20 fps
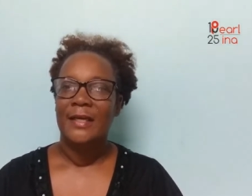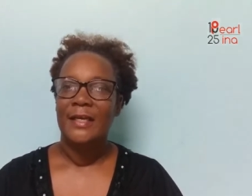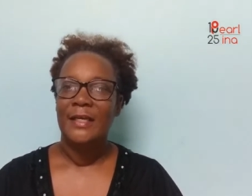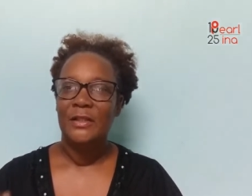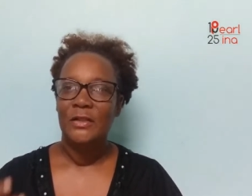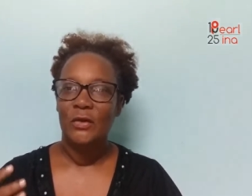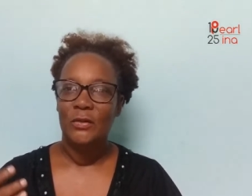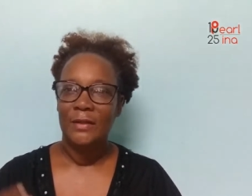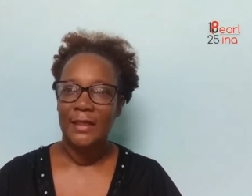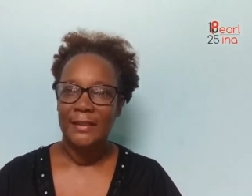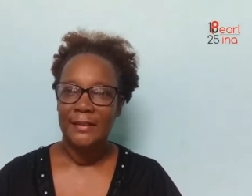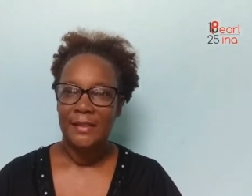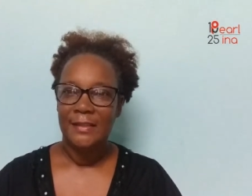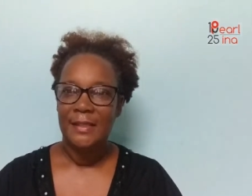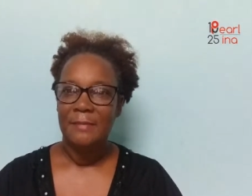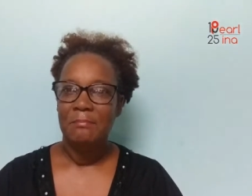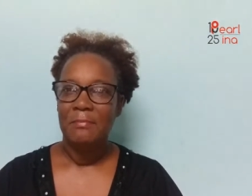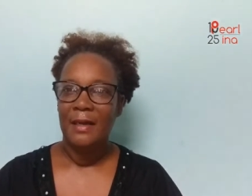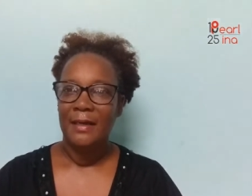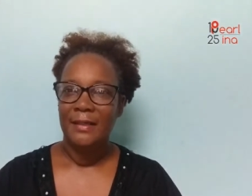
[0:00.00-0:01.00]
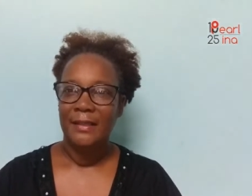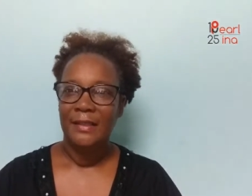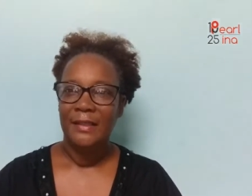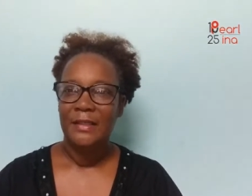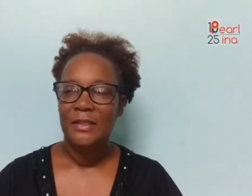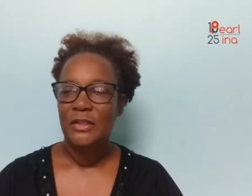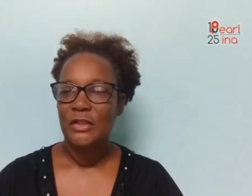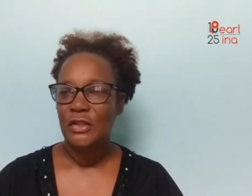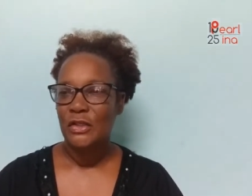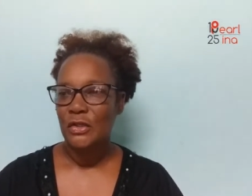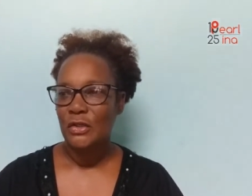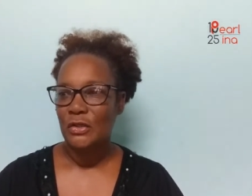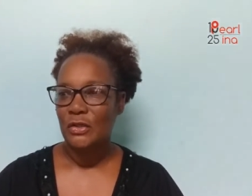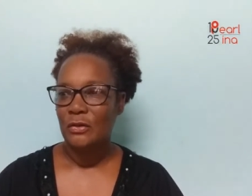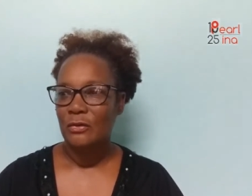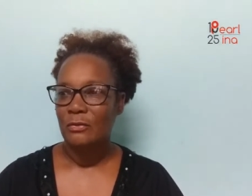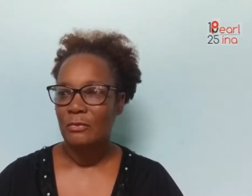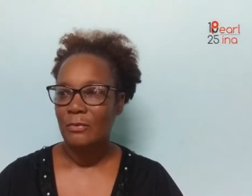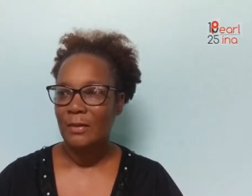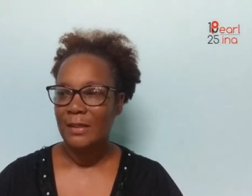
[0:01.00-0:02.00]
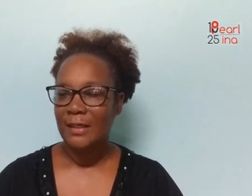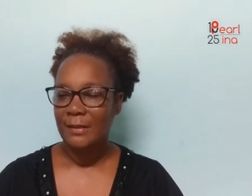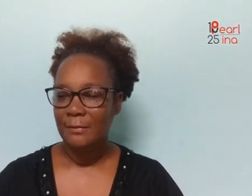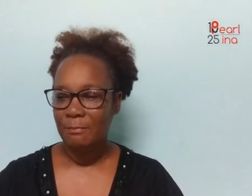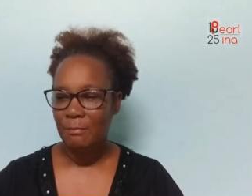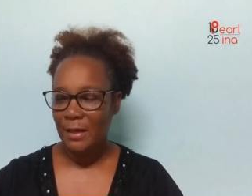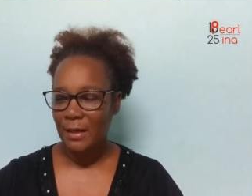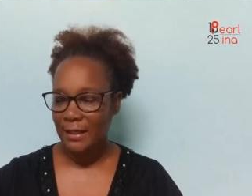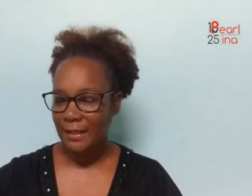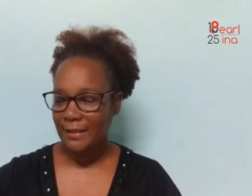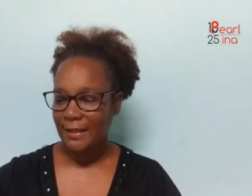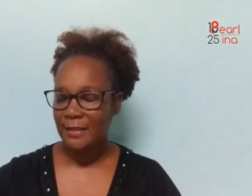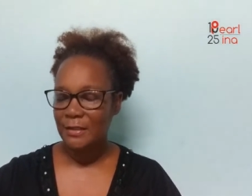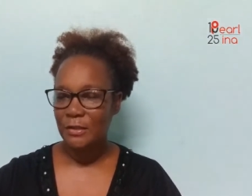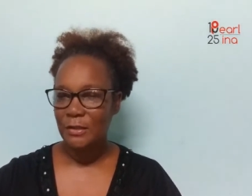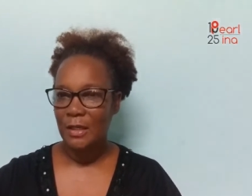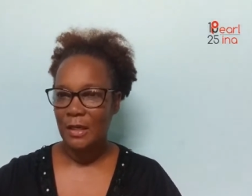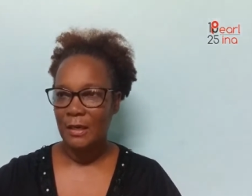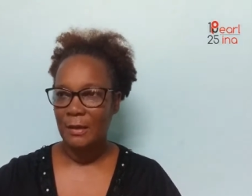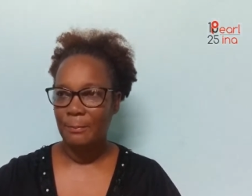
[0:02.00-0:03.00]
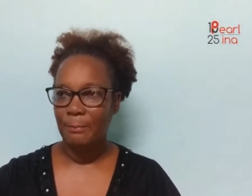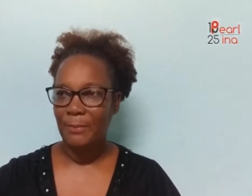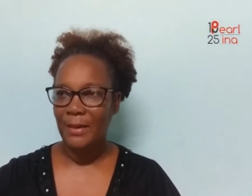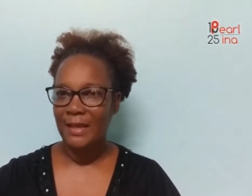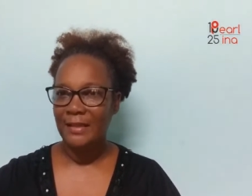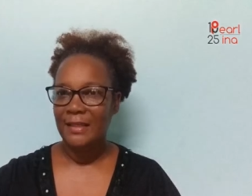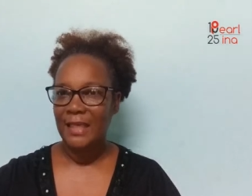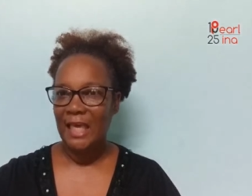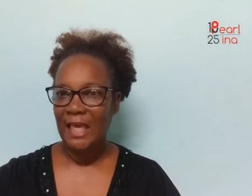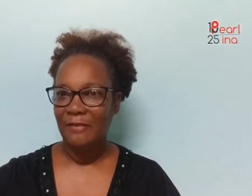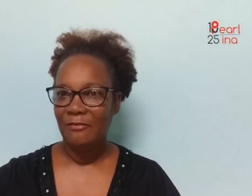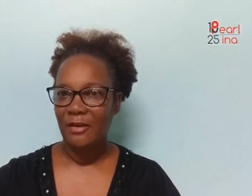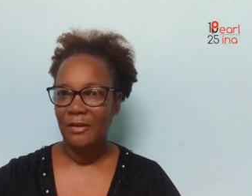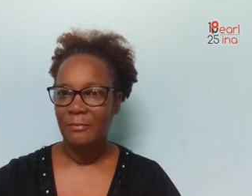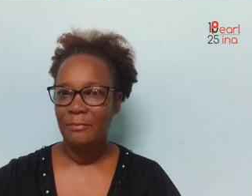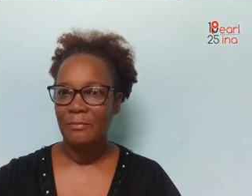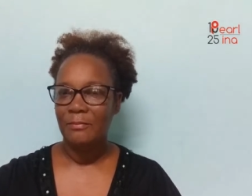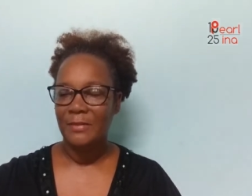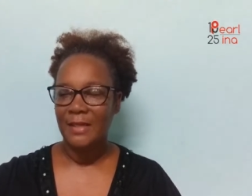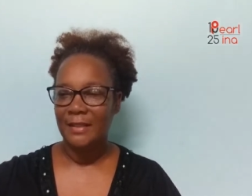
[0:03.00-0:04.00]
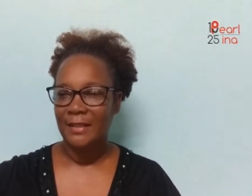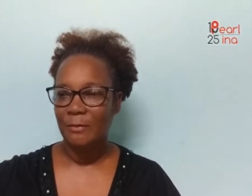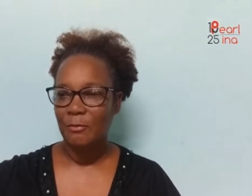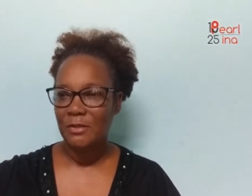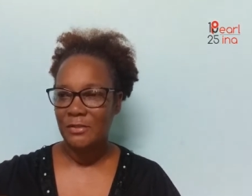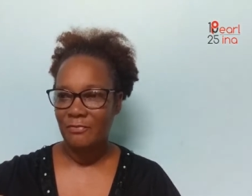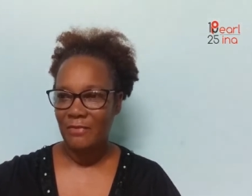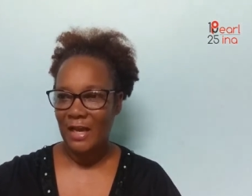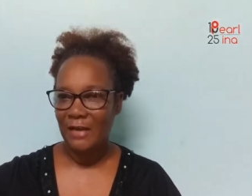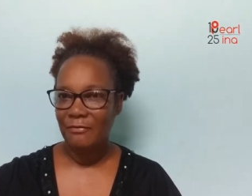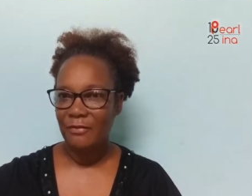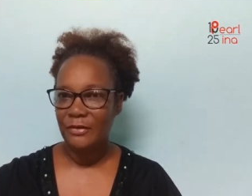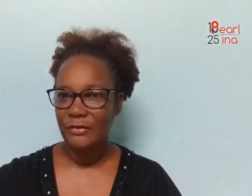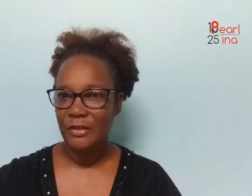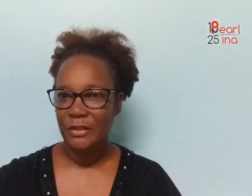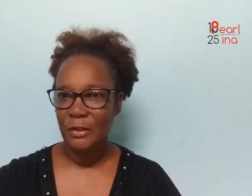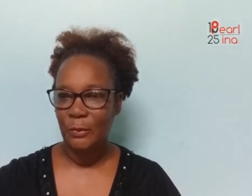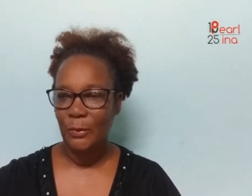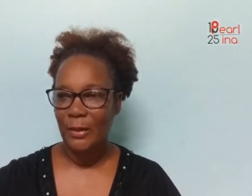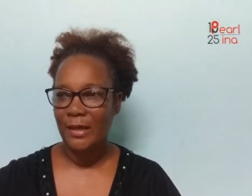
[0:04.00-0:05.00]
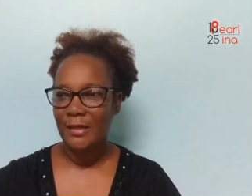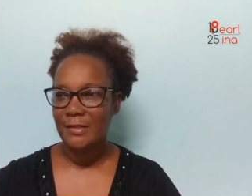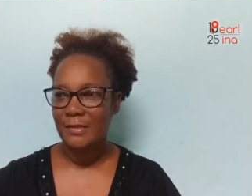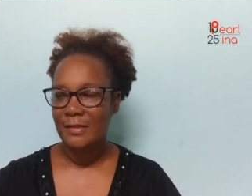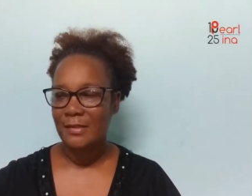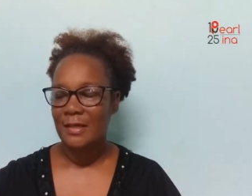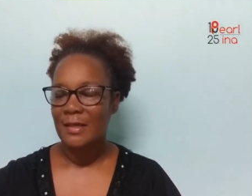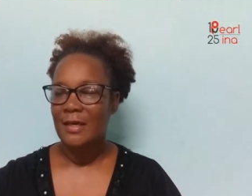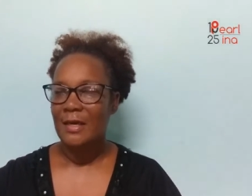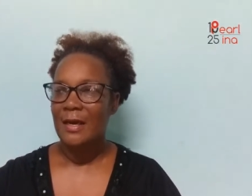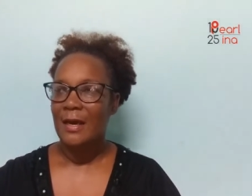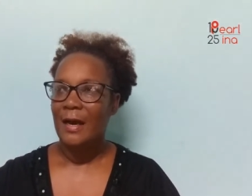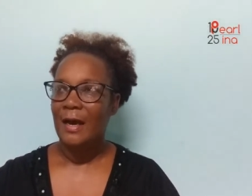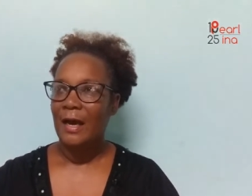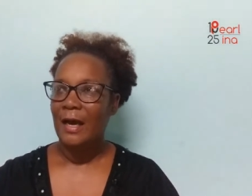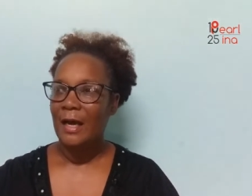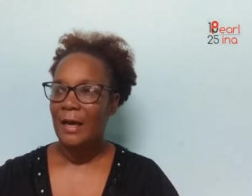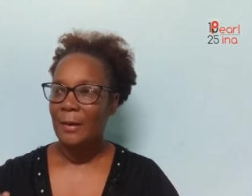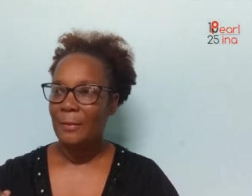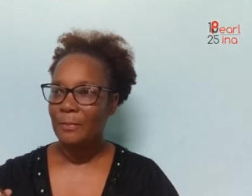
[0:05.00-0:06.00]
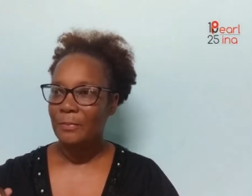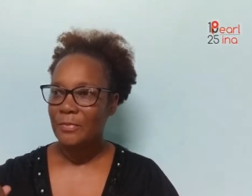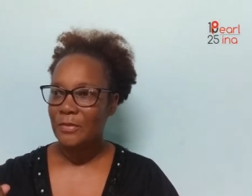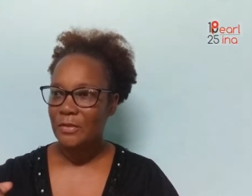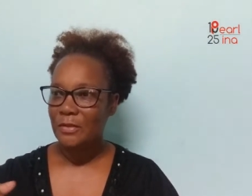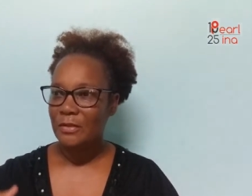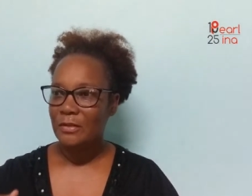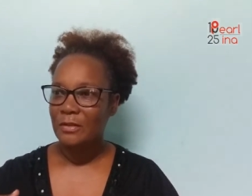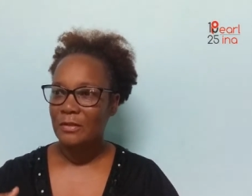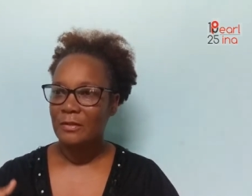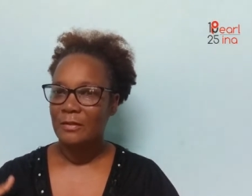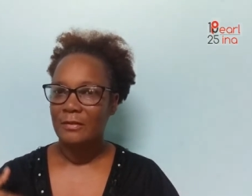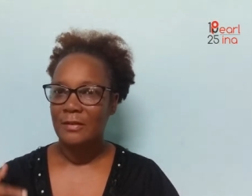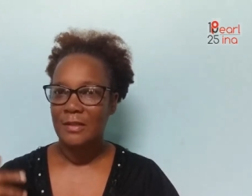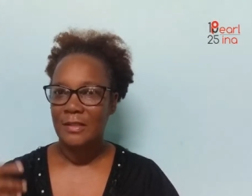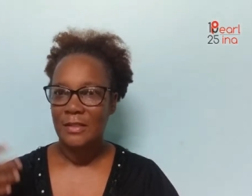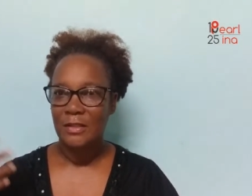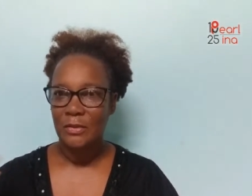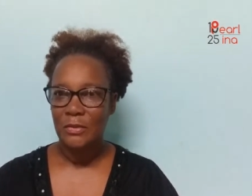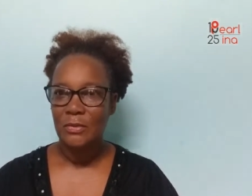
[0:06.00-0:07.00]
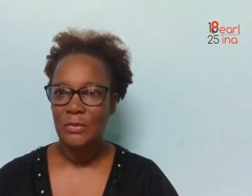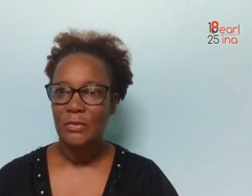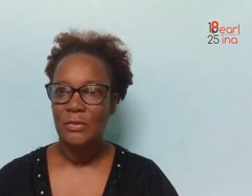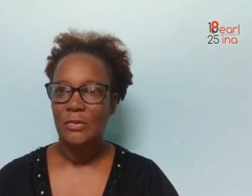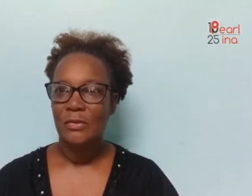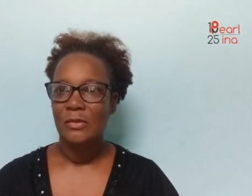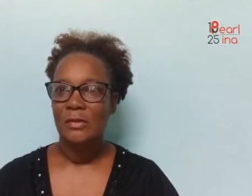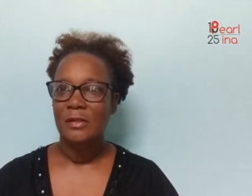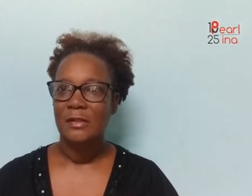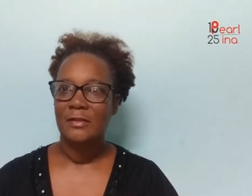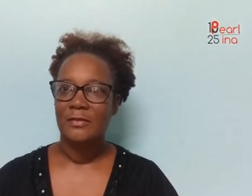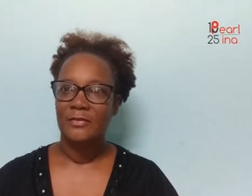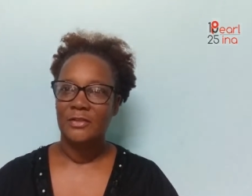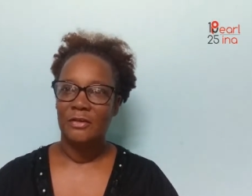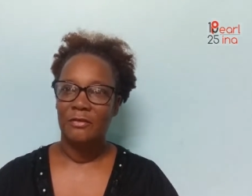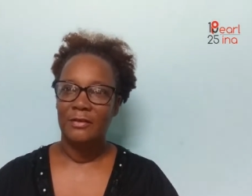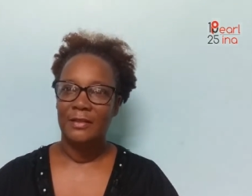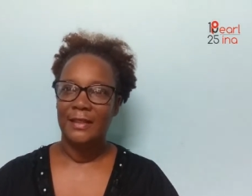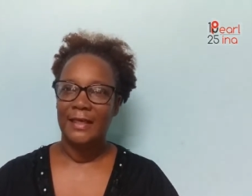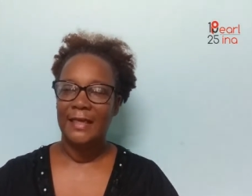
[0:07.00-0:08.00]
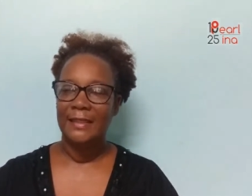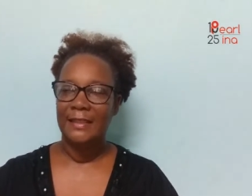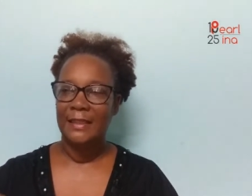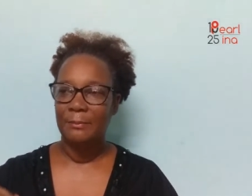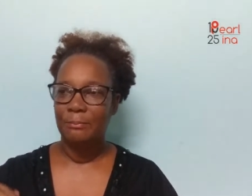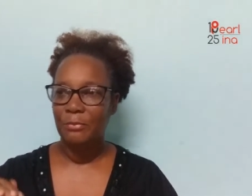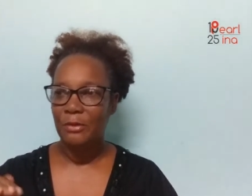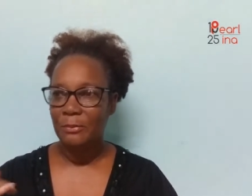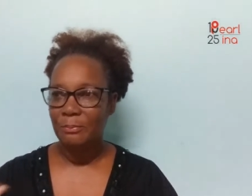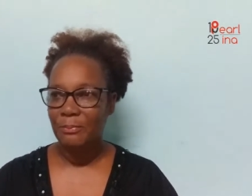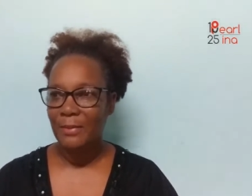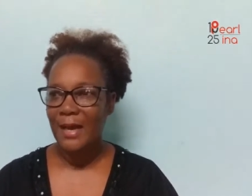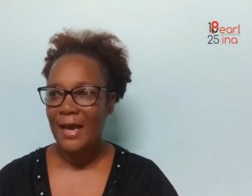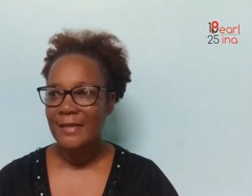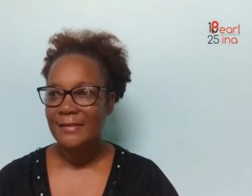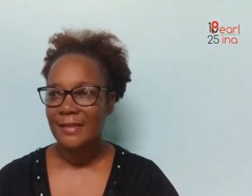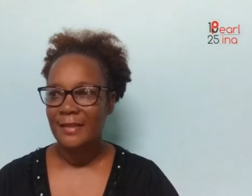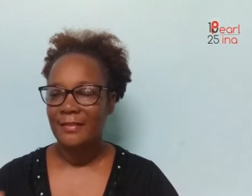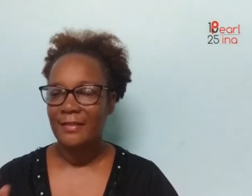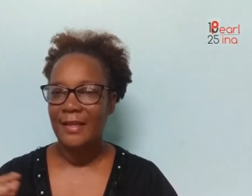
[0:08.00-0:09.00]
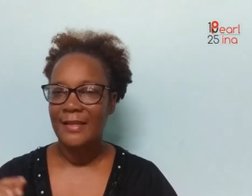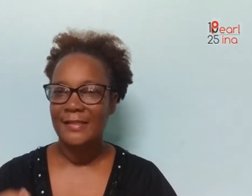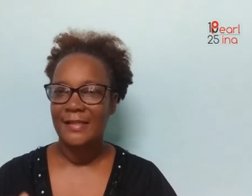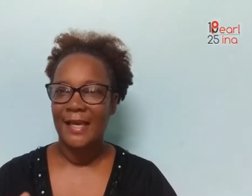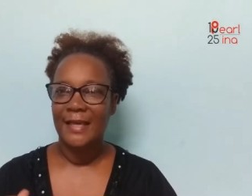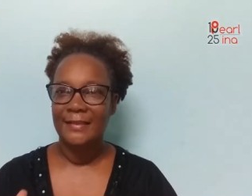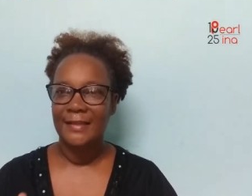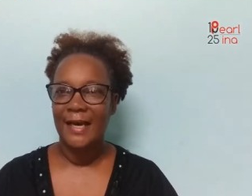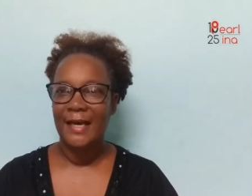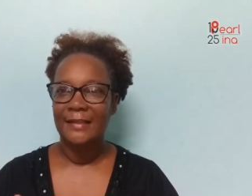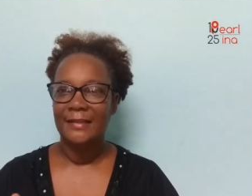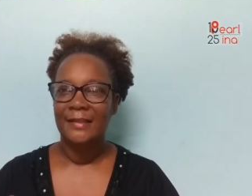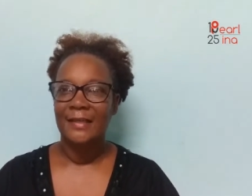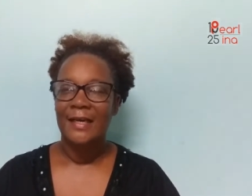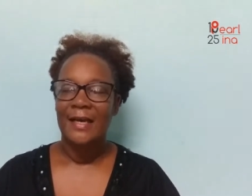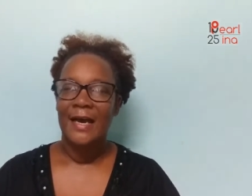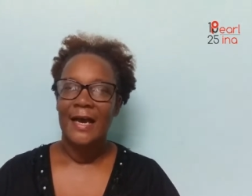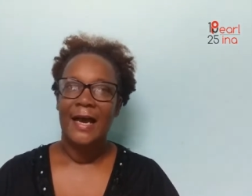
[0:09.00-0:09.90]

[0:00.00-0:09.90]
he donated the money to, well, the money that um, Ben gave him, I think it was five hundred U S, um, to the schools, children to get their book bags and things like that.